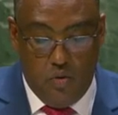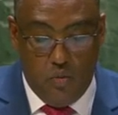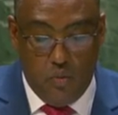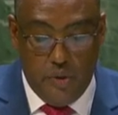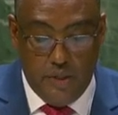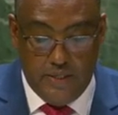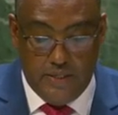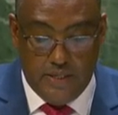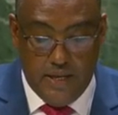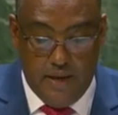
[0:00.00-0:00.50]

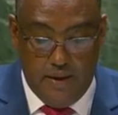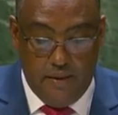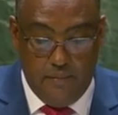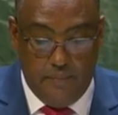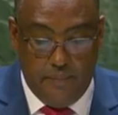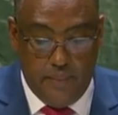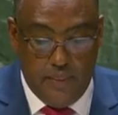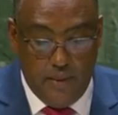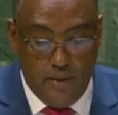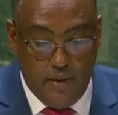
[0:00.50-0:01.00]
With the
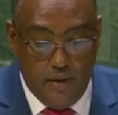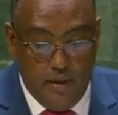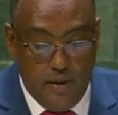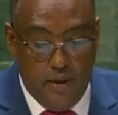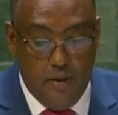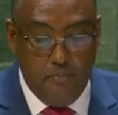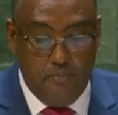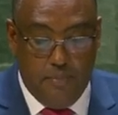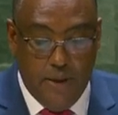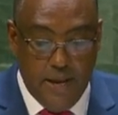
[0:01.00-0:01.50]

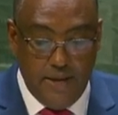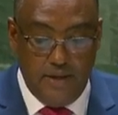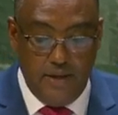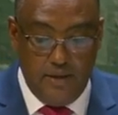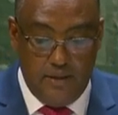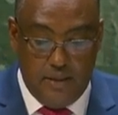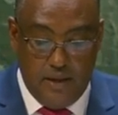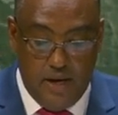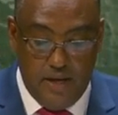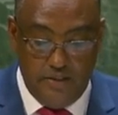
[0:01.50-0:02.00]

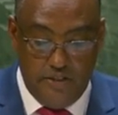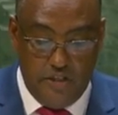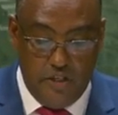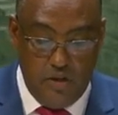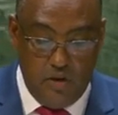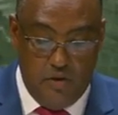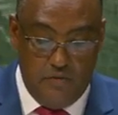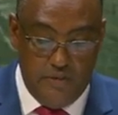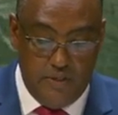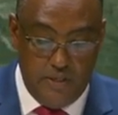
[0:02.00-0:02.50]
impending
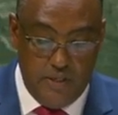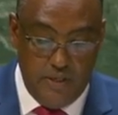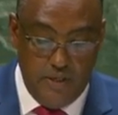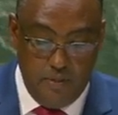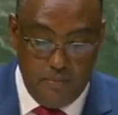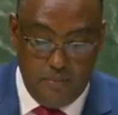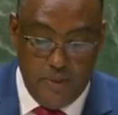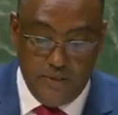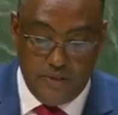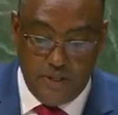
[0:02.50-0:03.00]
transition of
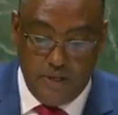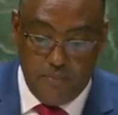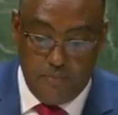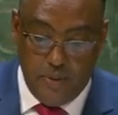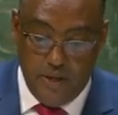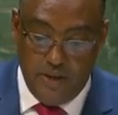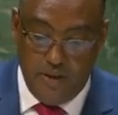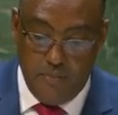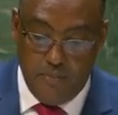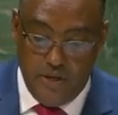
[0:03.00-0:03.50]
the
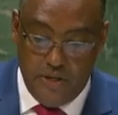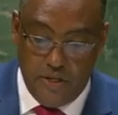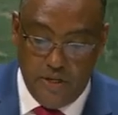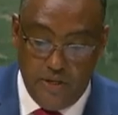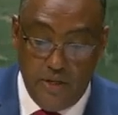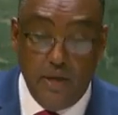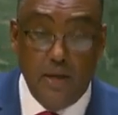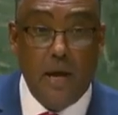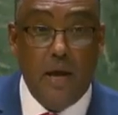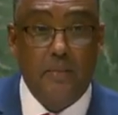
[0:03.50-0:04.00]
peacekeeping
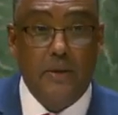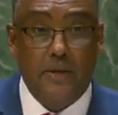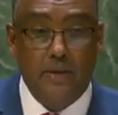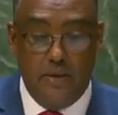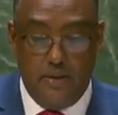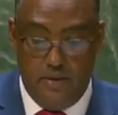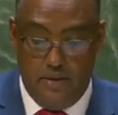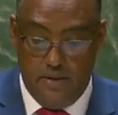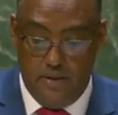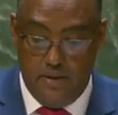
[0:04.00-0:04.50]
mission in
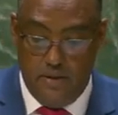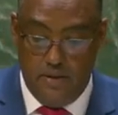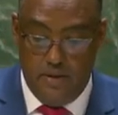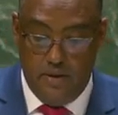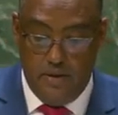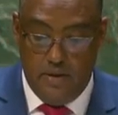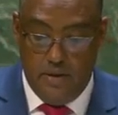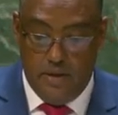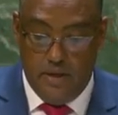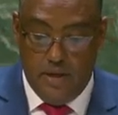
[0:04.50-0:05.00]
Abyei,
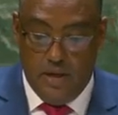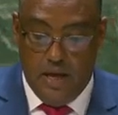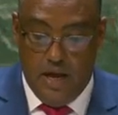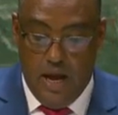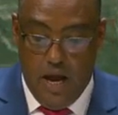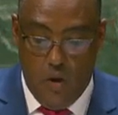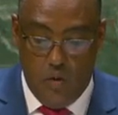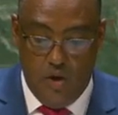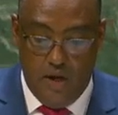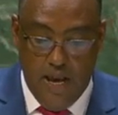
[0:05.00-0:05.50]

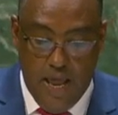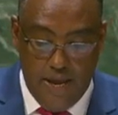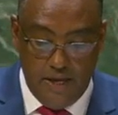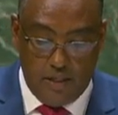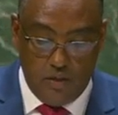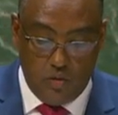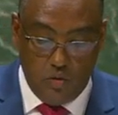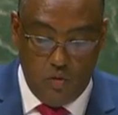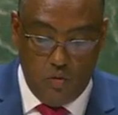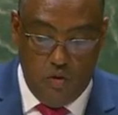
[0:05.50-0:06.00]
I would
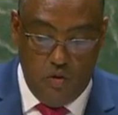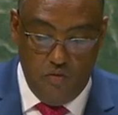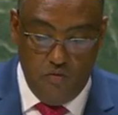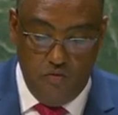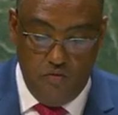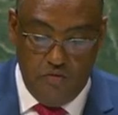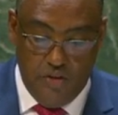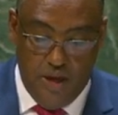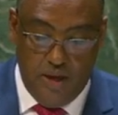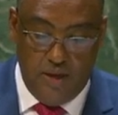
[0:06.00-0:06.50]
like to
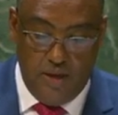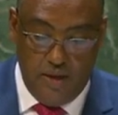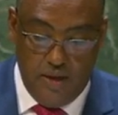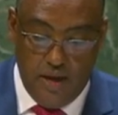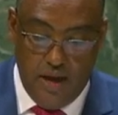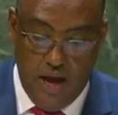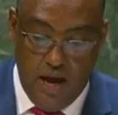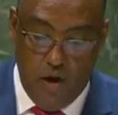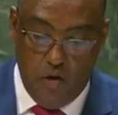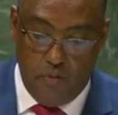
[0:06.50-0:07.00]
convey
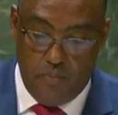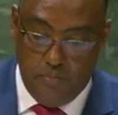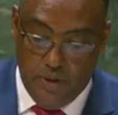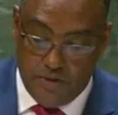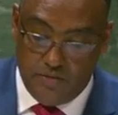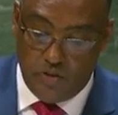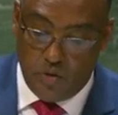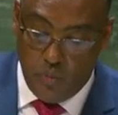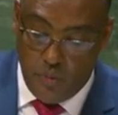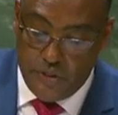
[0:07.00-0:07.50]
our
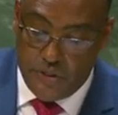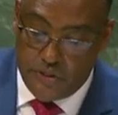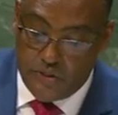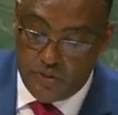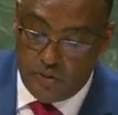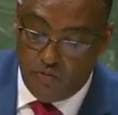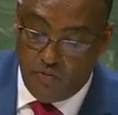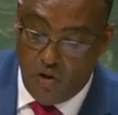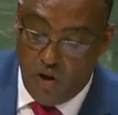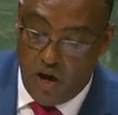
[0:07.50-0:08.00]
best
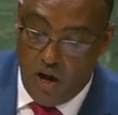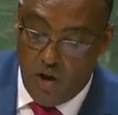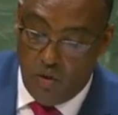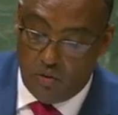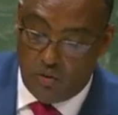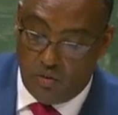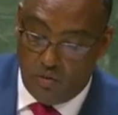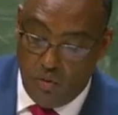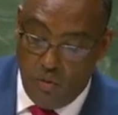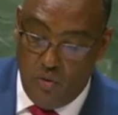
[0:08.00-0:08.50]
wishes for
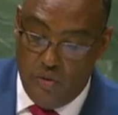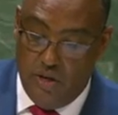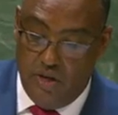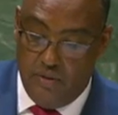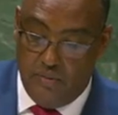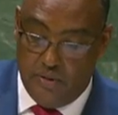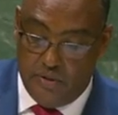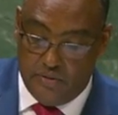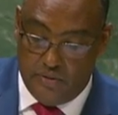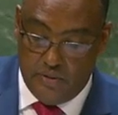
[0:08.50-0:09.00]
our two
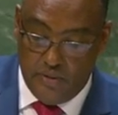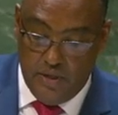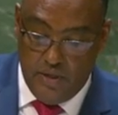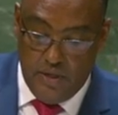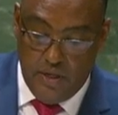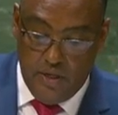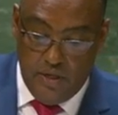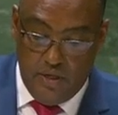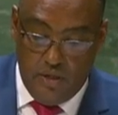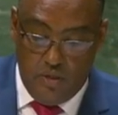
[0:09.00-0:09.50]
neighbors
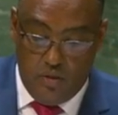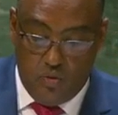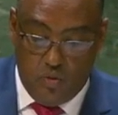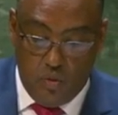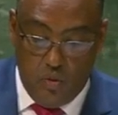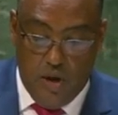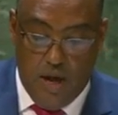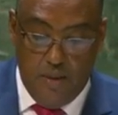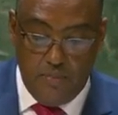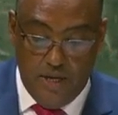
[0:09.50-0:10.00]

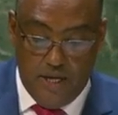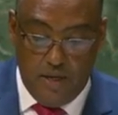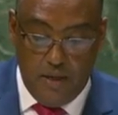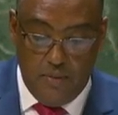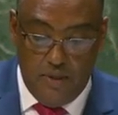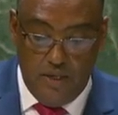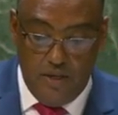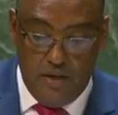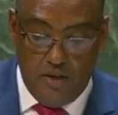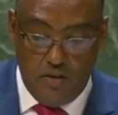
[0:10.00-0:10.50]
to
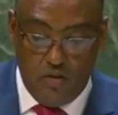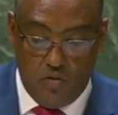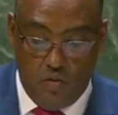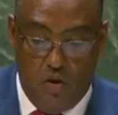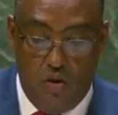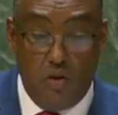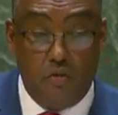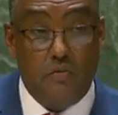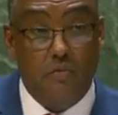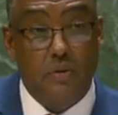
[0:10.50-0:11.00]
amicably
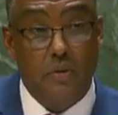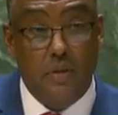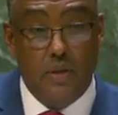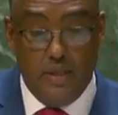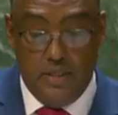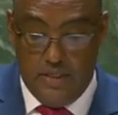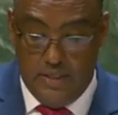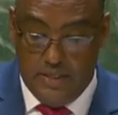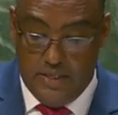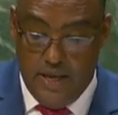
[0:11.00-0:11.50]
resolve
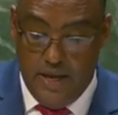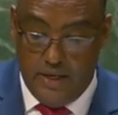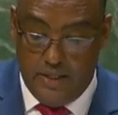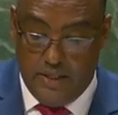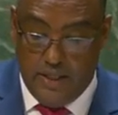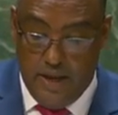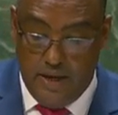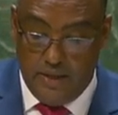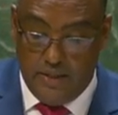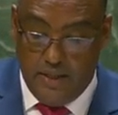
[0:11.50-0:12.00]
their
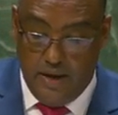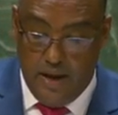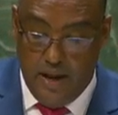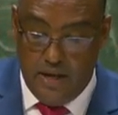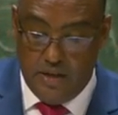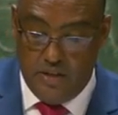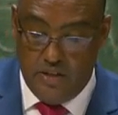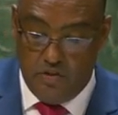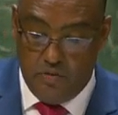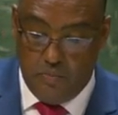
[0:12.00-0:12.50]

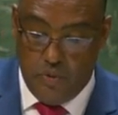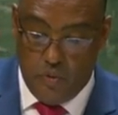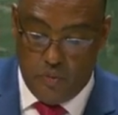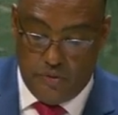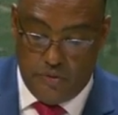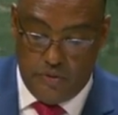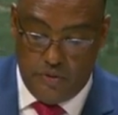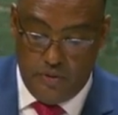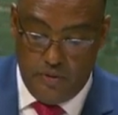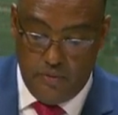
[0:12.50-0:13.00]
territorial
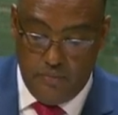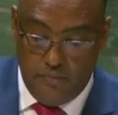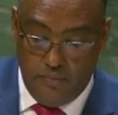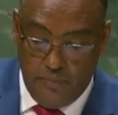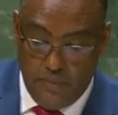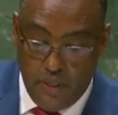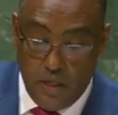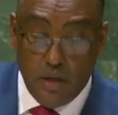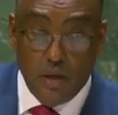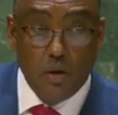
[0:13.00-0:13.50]
disputes.
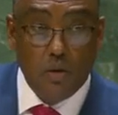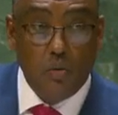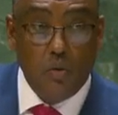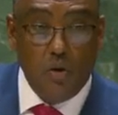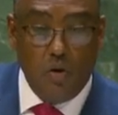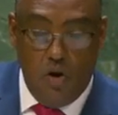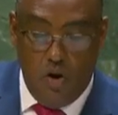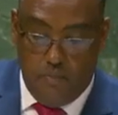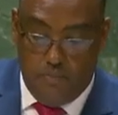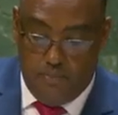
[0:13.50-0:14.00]

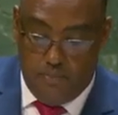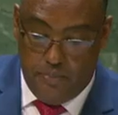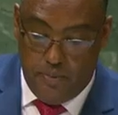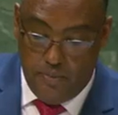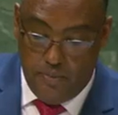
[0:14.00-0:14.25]
We hope